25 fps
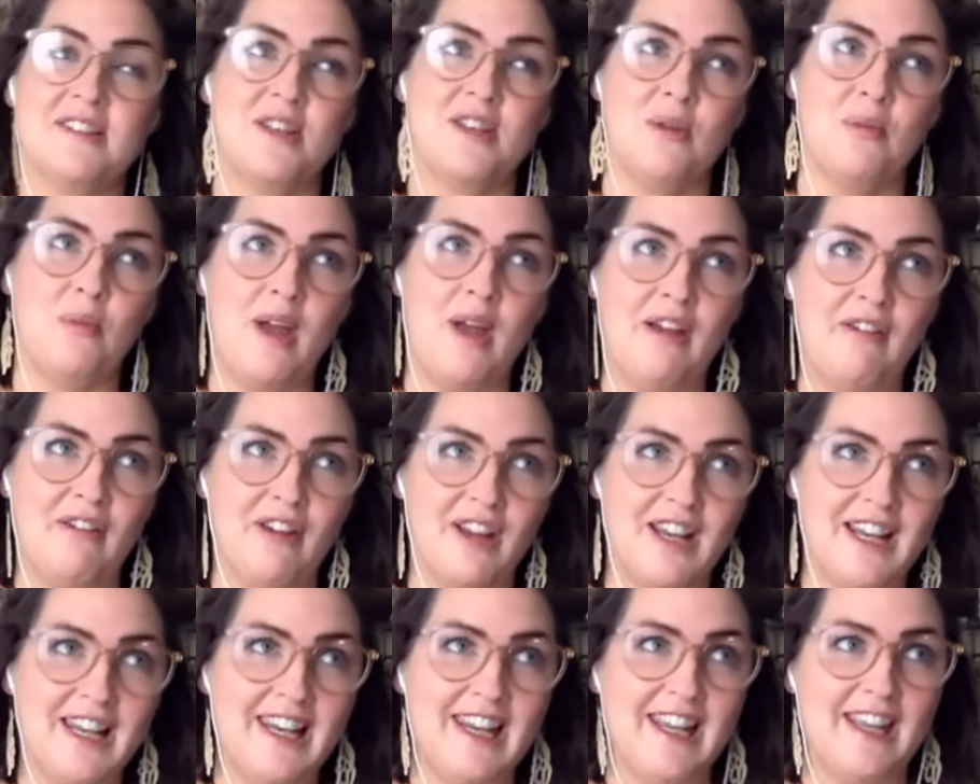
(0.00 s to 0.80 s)
So where
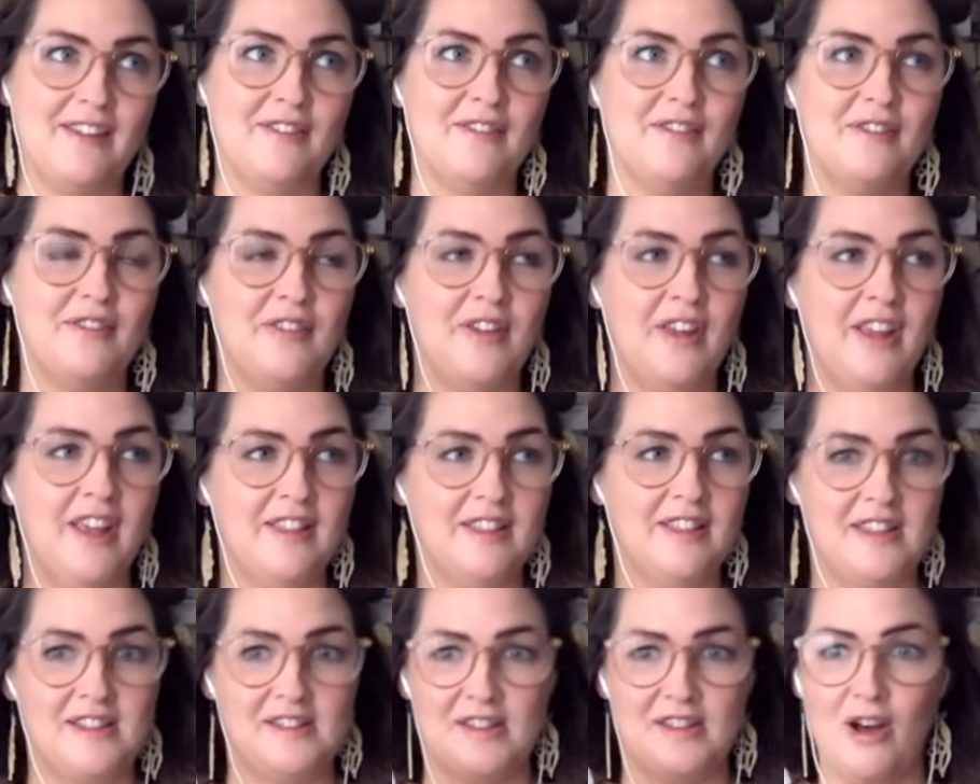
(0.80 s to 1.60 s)
I live,
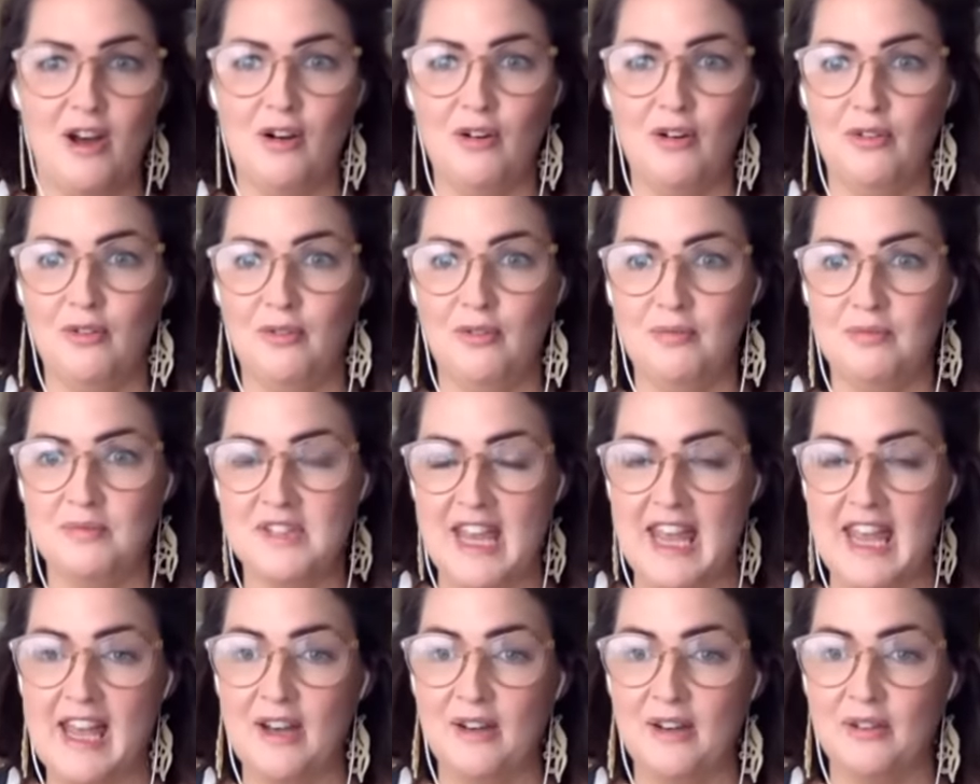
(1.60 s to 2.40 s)
there's a whole
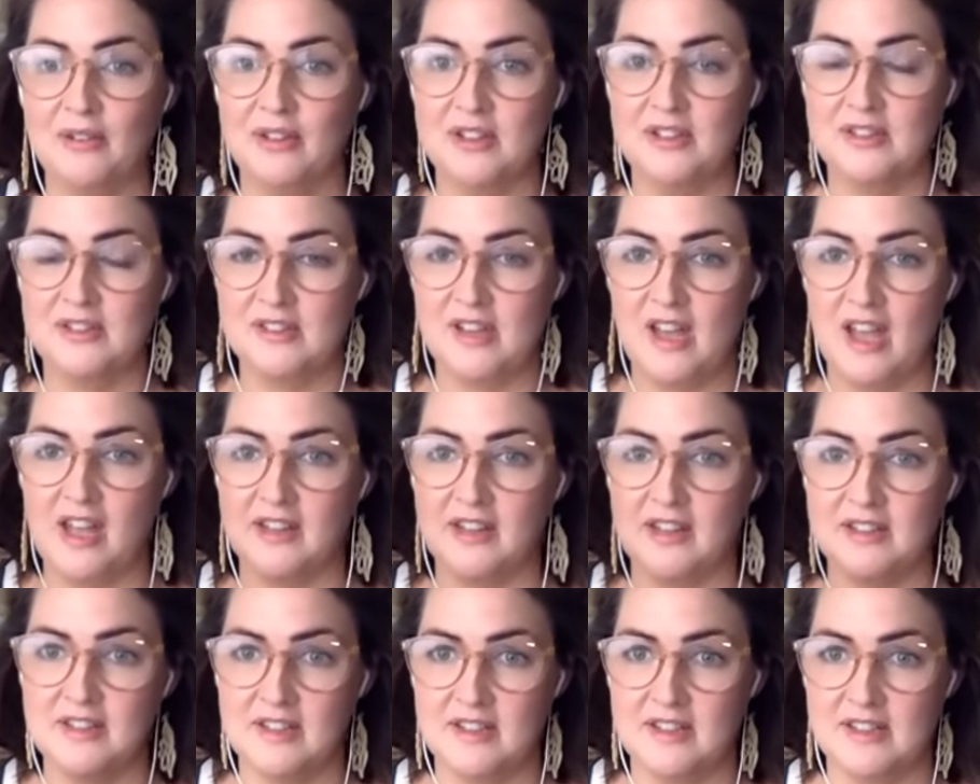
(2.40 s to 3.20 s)
town that's
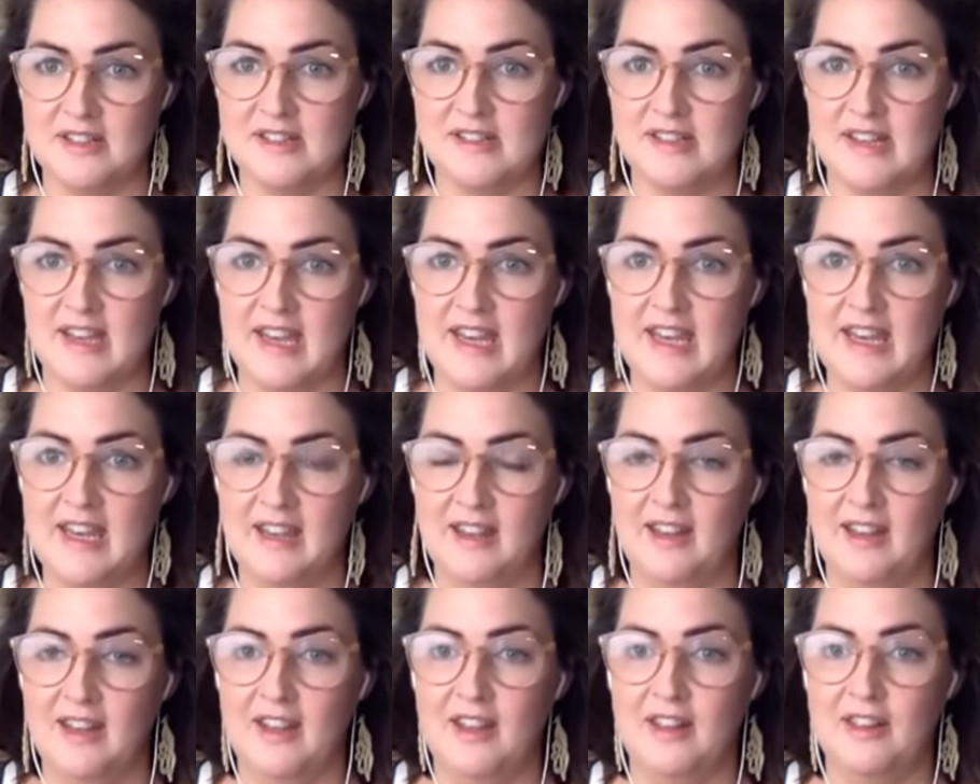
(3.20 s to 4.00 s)
under the sea
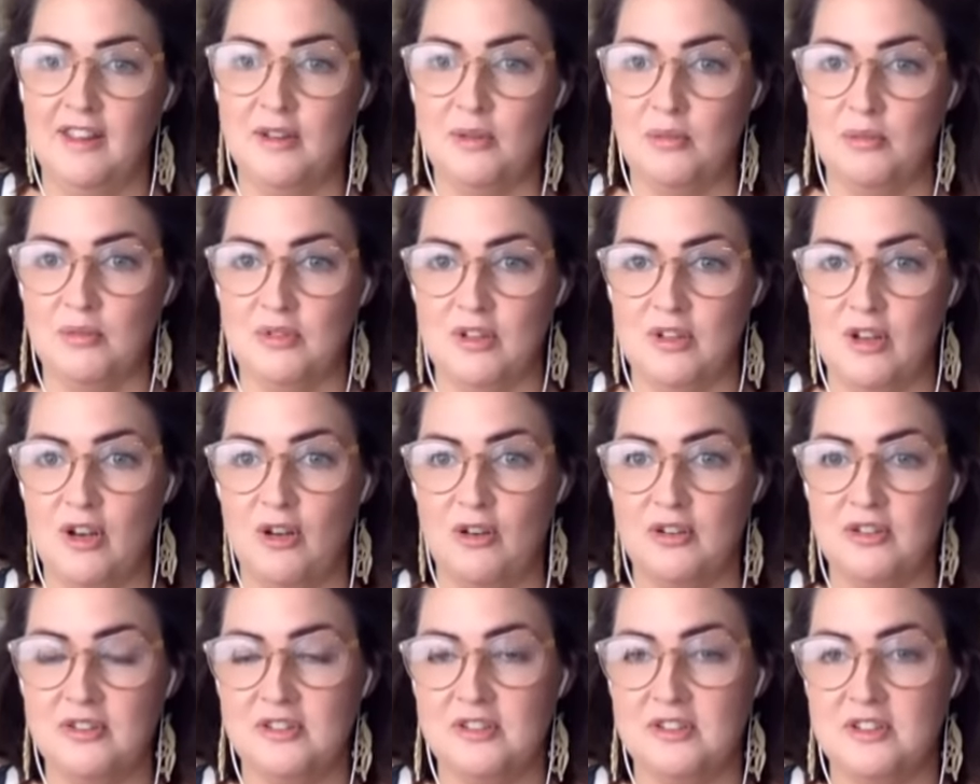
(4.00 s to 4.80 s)
that was
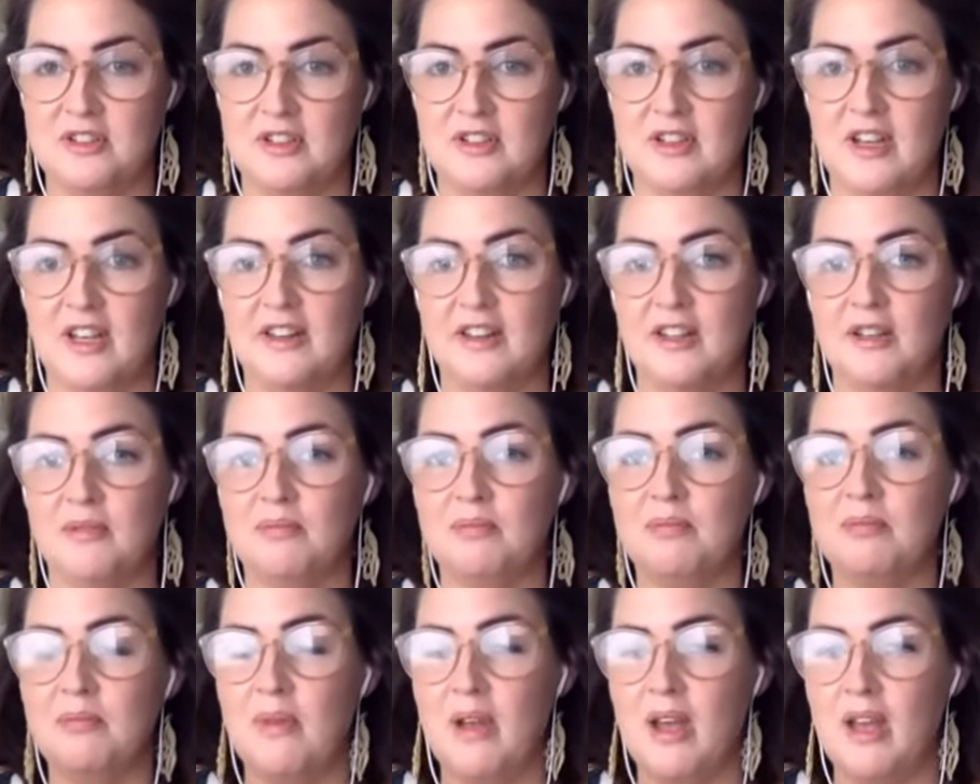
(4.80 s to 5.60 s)
lost, and the
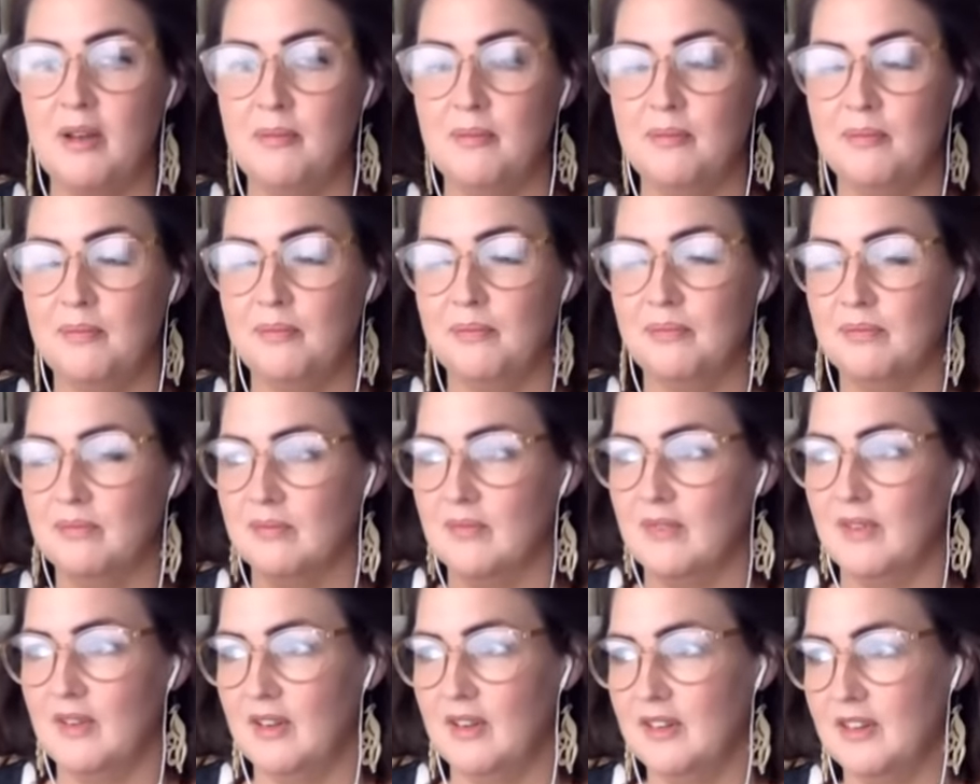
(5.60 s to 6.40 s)
um,
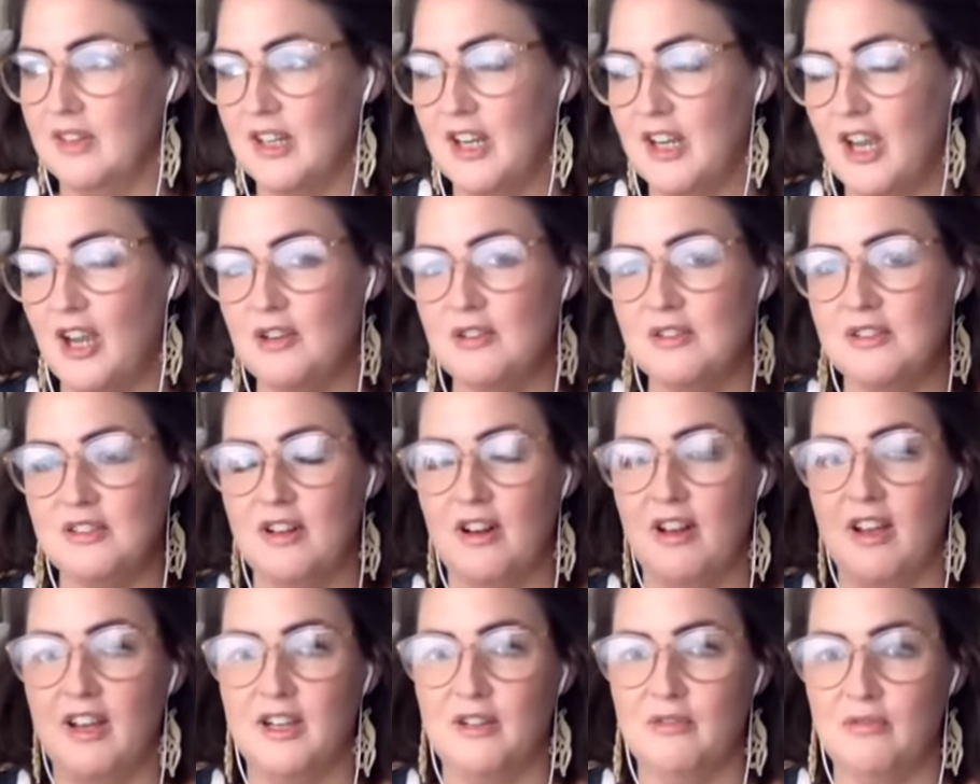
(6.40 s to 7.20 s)
the
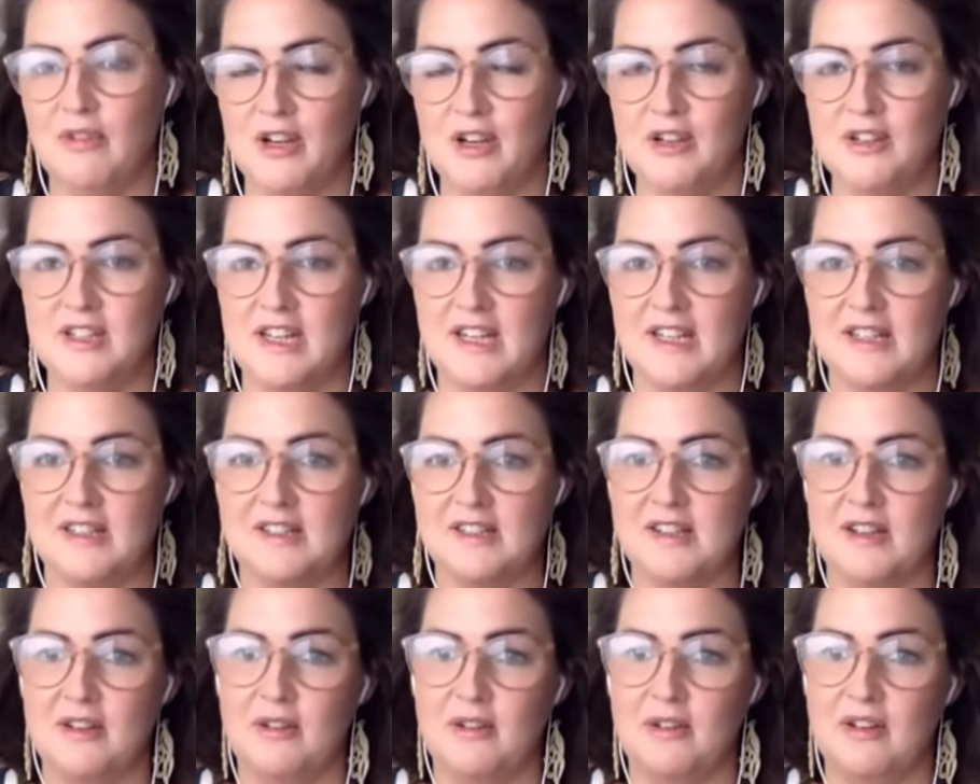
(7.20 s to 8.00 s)
coastline eroding.
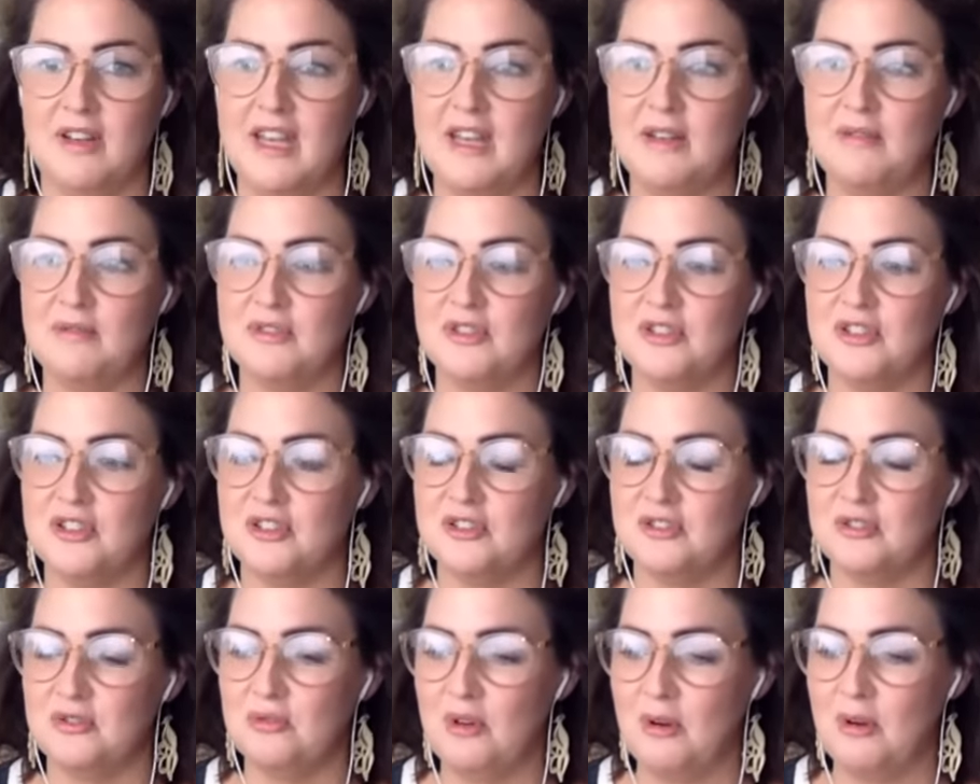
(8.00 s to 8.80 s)
So it was
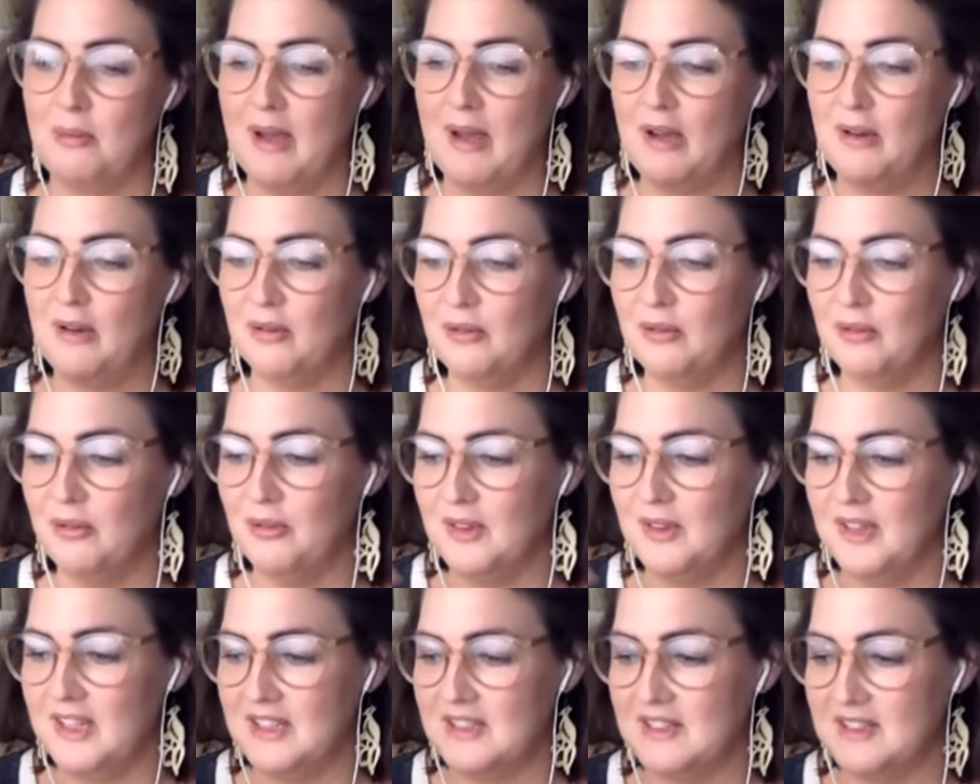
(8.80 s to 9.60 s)
just all about
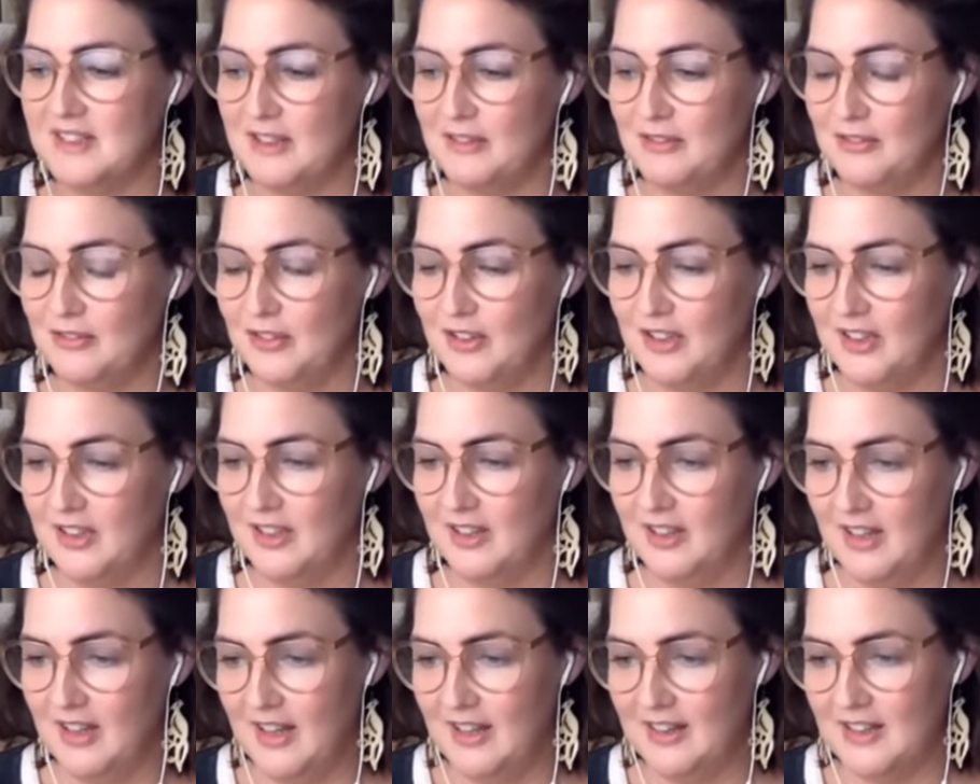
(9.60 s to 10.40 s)
all these
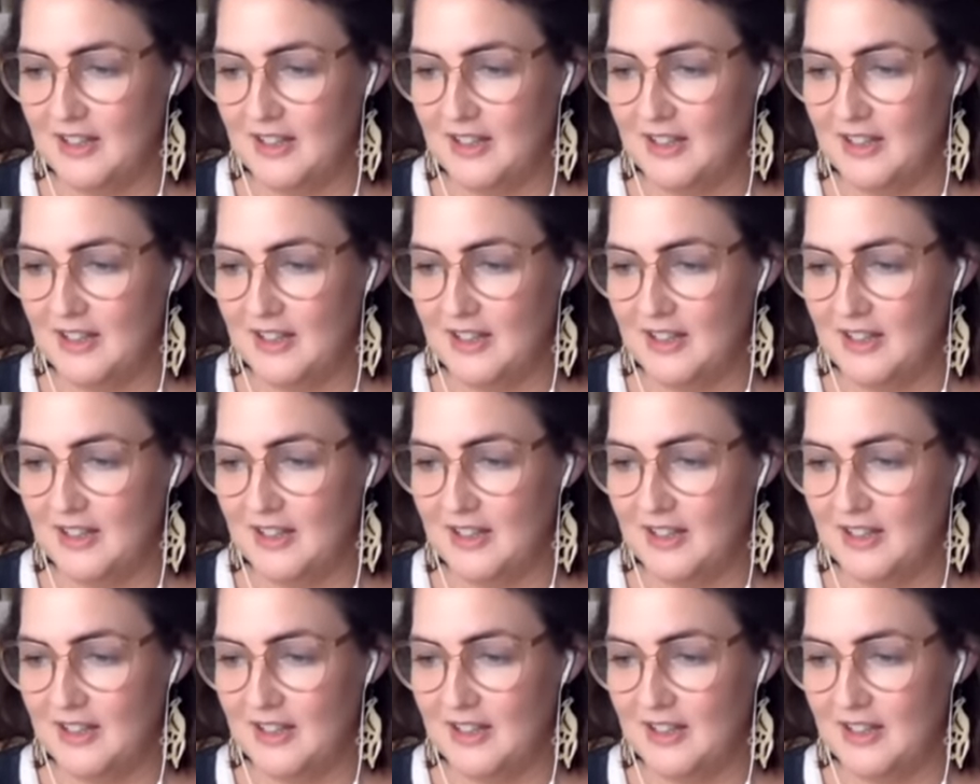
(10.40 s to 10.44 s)
different.